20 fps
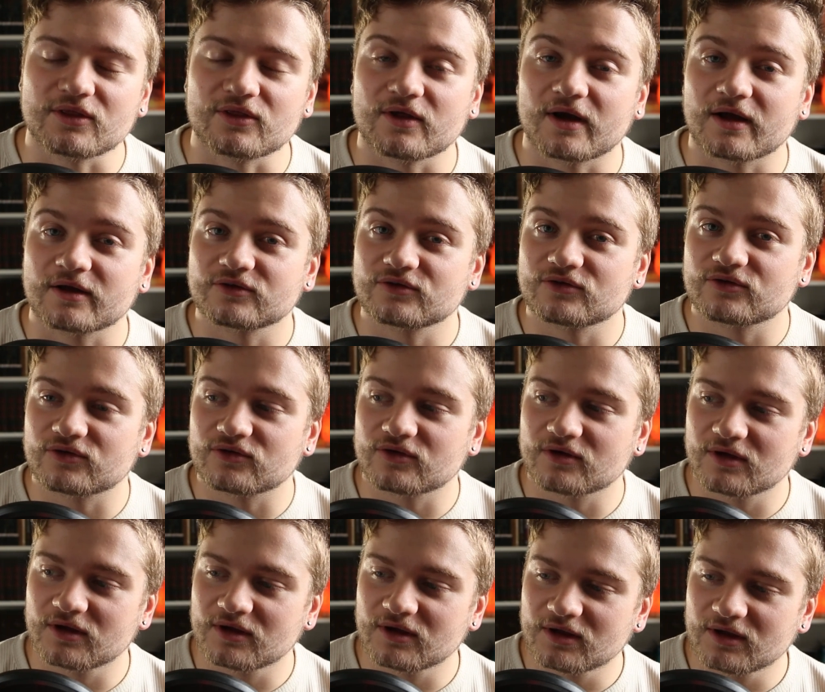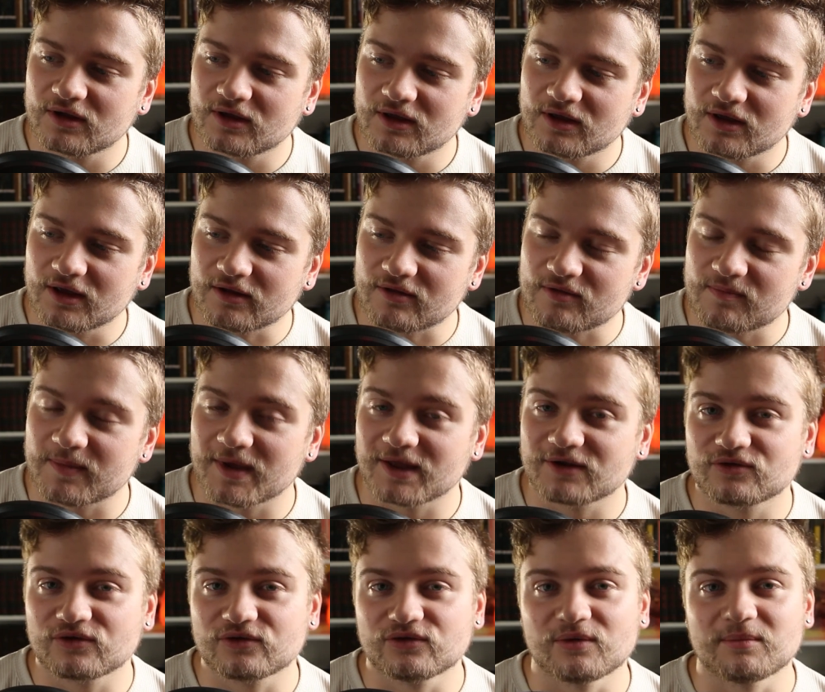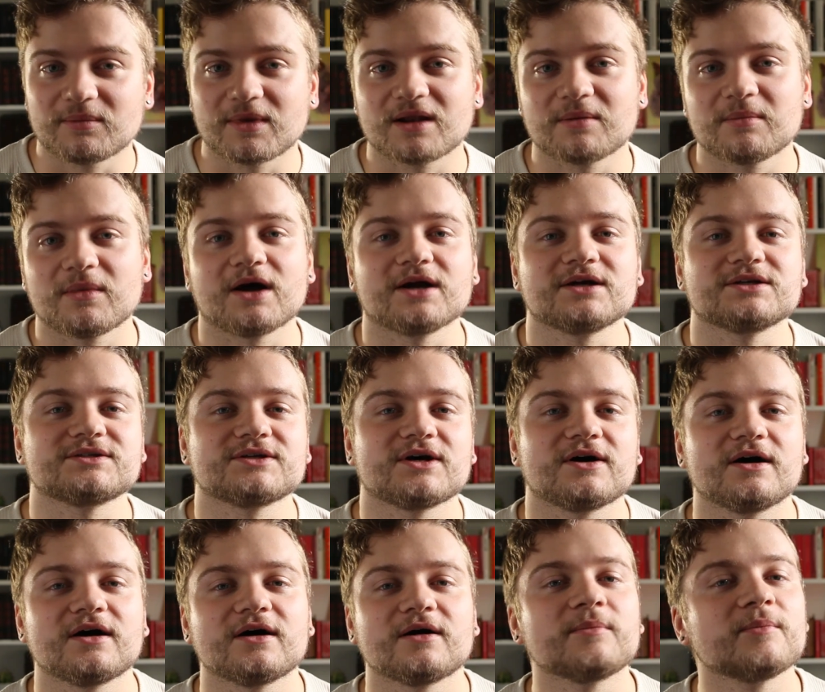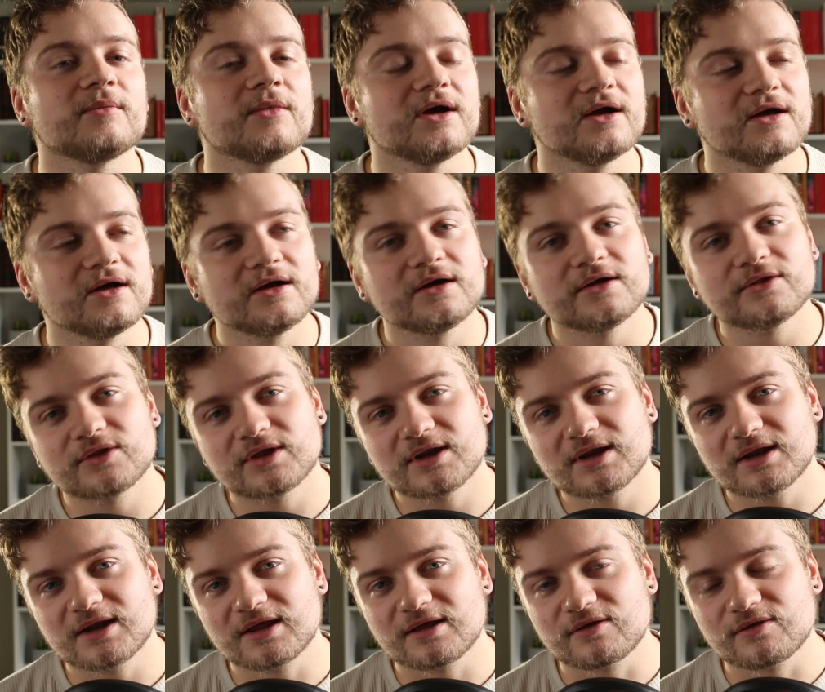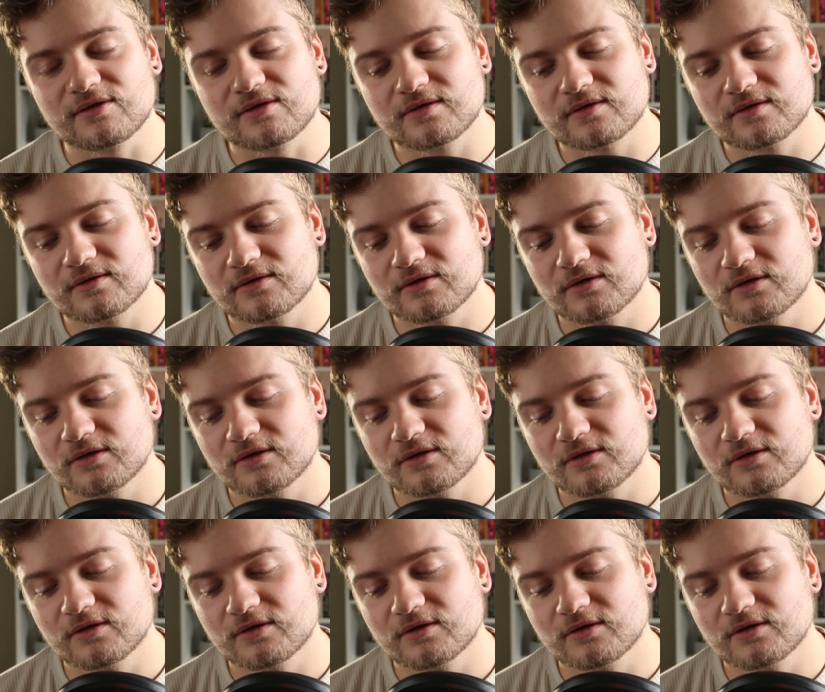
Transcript: Thus, it's better to minimize harm than it is